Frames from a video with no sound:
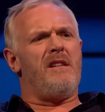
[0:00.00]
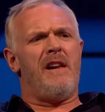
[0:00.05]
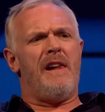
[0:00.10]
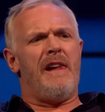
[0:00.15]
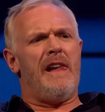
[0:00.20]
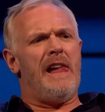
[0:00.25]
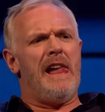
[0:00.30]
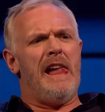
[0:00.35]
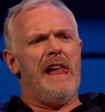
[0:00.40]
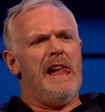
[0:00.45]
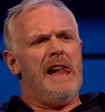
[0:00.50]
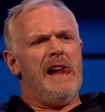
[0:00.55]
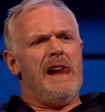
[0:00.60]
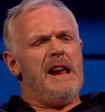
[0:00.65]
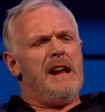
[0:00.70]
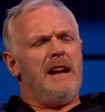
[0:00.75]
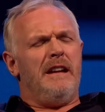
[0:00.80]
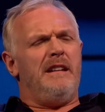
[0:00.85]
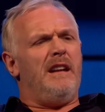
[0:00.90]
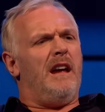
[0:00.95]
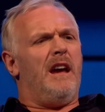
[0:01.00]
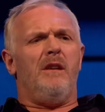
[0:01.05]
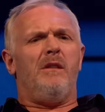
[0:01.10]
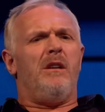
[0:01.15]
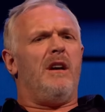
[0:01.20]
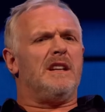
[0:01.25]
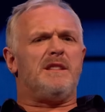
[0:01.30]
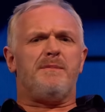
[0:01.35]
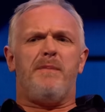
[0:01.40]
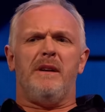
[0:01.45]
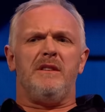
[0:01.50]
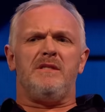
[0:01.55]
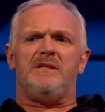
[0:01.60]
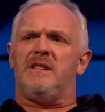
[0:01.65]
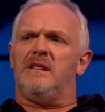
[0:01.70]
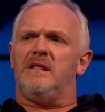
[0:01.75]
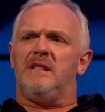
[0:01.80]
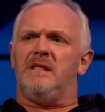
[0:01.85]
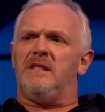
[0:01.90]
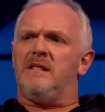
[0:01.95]
Really? No, I suppose
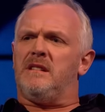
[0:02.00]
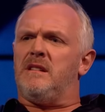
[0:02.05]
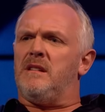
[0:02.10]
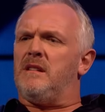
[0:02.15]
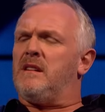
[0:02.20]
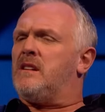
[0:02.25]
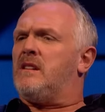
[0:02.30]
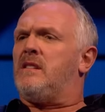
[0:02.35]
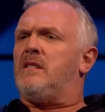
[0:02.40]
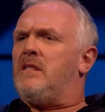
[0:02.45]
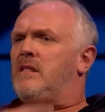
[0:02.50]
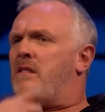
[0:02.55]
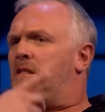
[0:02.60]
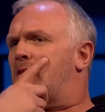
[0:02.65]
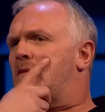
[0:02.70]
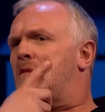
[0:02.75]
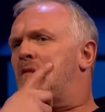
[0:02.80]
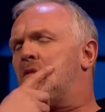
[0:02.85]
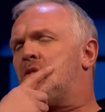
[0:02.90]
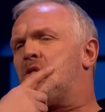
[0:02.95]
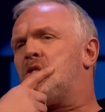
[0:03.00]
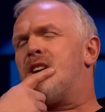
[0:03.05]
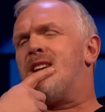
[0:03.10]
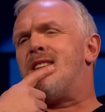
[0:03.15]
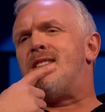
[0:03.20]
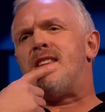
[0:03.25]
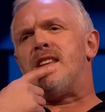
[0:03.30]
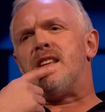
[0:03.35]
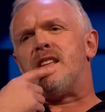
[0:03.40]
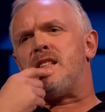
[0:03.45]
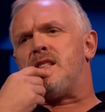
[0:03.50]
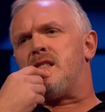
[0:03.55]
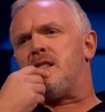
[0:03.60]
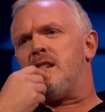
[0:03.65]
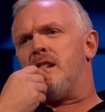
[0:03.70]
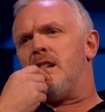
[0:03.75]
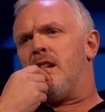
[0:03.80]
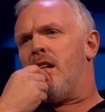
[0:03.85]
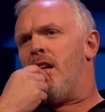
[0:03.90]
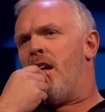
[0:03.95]
that the craziest
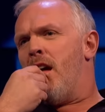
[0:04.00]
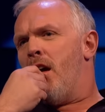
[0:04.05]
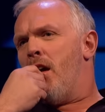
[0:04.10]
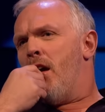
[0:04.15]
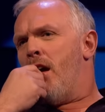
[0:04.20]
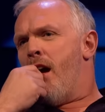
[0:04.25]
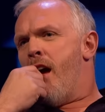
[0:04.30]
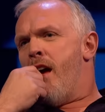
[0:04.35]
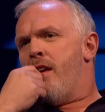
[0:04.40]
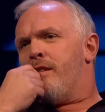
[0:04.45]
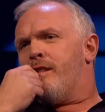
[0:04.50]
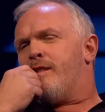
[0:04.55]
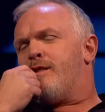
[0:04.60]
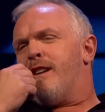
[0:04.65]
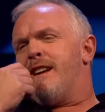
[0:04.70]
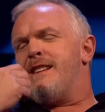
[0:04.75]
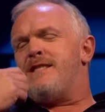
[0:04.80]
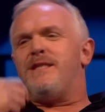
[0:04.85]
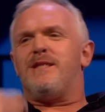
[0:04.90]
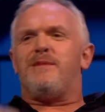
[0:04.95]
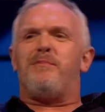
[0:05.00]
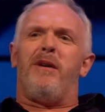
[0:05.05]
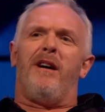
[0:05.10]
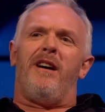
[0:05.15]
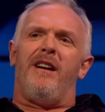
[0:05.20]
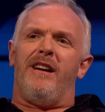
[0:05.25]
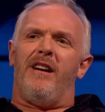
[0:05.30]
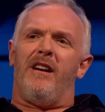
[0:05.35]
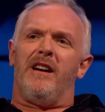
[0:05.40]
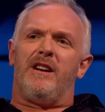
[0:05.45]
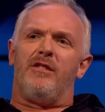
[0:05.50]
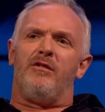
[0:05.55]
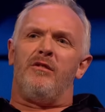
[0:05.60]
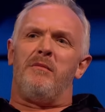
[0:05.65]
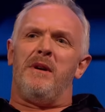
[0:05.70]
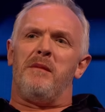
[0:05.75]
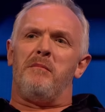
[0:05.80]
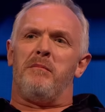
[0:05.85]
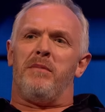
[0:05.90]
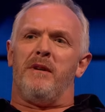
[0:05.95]
party I can
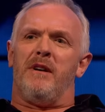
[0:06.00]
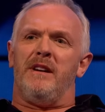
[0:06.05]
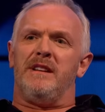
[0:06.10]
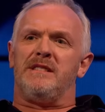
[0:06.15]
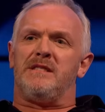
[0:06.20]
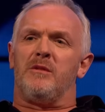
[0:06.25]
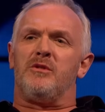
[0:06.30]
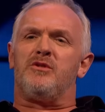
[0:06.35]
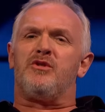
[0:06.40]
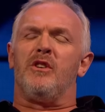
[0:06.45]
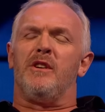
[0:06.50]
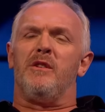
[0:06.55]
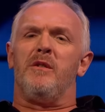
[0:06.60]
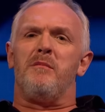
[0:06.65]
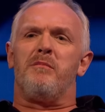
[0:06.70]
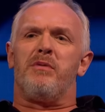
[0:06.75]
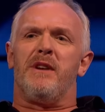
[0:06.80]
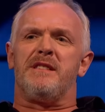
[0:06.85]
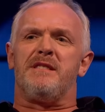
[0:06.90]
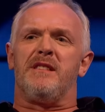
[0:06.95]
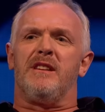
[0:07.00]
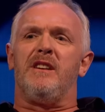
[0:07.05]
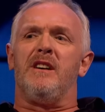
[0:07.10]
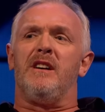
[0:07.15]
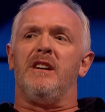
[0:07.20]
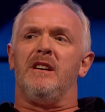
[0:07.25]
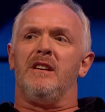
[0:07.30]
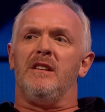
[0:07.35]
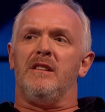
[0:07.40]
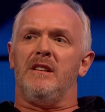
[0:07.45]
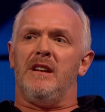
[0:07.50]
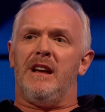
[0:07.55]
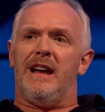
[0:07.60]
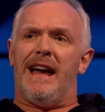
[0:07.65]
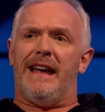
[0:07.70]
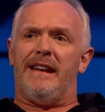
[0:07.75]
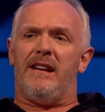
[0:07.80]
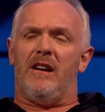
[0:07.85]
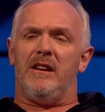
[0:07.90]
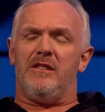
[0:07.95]
remember is I was trying to impress a girl
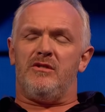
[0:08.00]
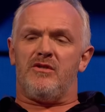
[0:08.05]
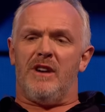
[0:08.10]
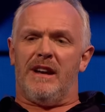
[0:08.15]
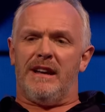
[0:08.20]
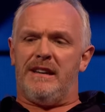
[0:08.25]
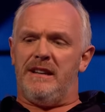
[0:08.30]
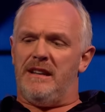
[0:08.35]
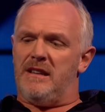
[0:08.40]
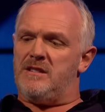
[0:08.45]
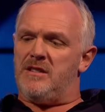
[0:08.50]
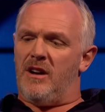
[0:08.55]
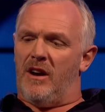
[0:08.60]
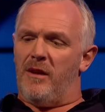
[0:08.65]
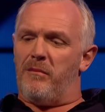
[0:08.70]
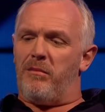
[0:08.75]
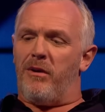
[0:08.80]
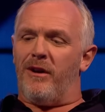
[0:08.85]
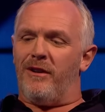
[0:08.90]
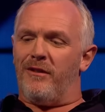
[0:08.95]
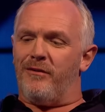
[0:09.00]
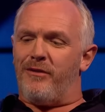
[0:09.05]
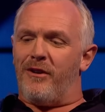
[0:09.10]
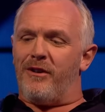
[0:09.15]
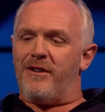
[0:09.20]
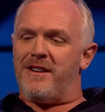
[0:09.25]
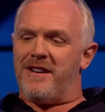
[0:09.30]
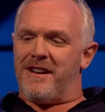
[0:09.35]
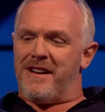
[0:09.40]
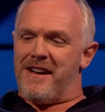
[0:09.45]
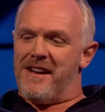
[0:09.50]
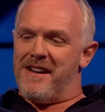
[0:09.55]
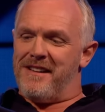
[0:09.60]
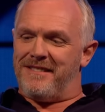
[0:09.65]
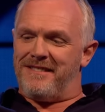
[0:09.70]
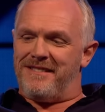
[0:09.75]
and I drank an entire bottle of vodka